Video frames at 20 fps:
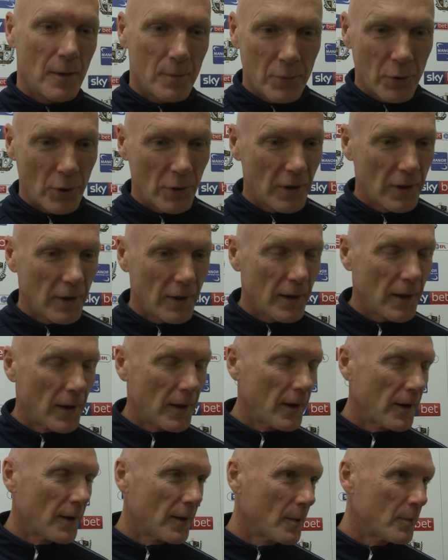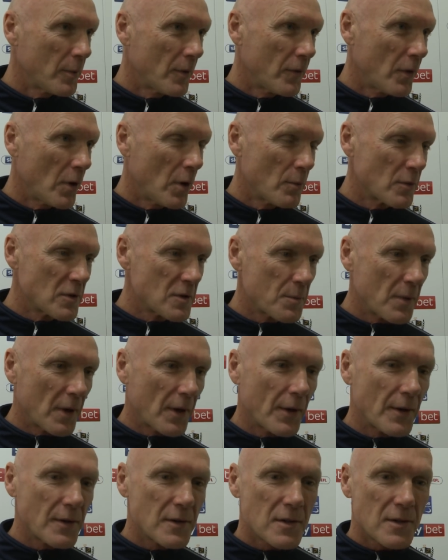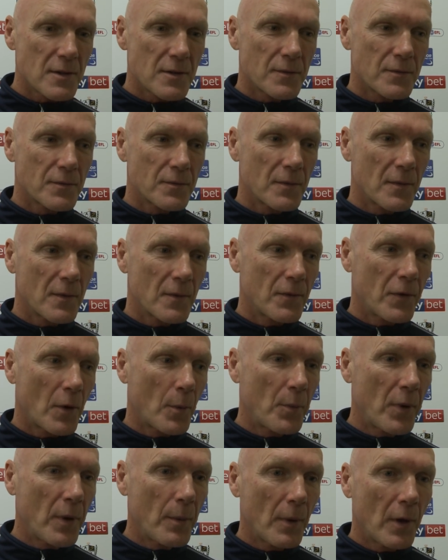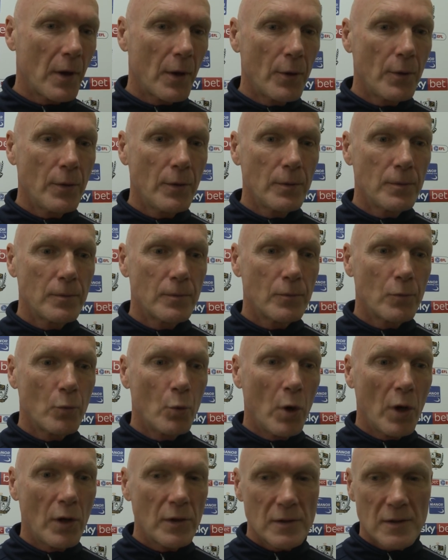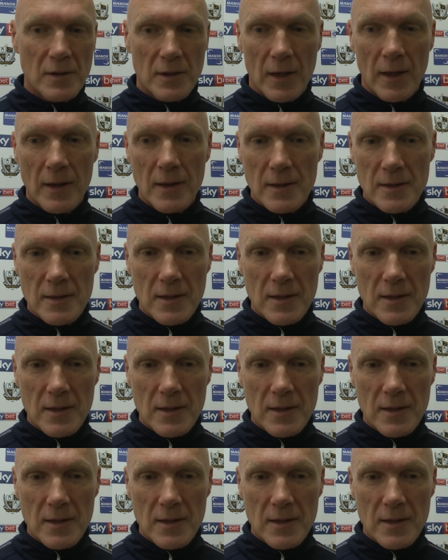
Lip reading: put in a performance, because for people who weren't in the